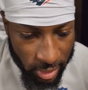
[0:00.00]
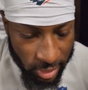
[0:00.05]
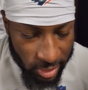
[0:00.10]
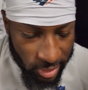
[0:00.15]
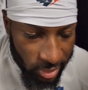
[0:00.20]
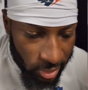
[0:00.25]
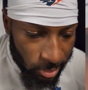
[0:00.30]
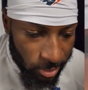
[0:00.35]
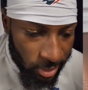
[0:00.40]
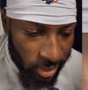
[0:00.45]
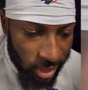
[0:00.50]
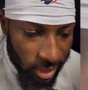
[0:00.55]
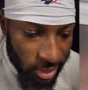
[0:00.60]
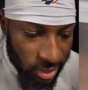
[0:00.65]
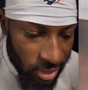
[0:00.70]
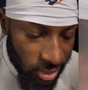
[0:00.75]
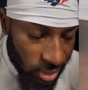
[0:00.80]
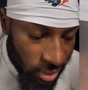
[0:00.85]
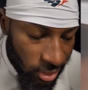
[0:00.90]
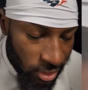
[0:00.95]
where they
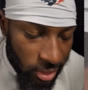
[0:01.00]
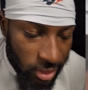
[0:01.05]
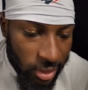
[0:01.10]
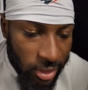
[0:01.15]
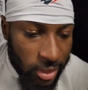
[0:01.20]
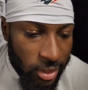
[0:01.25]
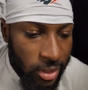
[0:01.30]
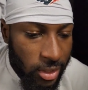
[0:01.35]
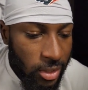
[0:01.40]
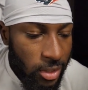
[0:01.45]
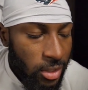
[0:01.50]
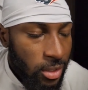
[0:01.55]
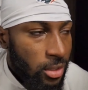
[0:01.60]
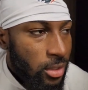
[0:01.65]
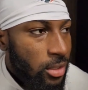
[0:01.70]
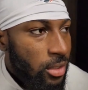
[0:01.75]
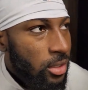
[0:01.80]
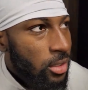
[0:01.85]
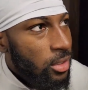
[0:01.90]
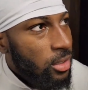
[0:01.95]
ultimately converted a
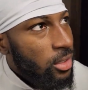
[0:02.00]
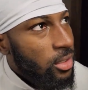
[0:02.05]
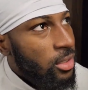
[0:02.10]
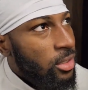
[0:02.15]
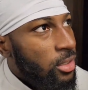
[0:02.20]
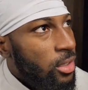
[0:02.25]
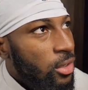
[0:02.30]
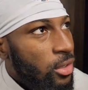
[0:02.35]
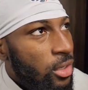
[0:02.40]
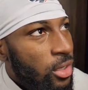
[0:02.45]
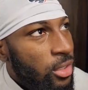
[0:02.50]
32-yard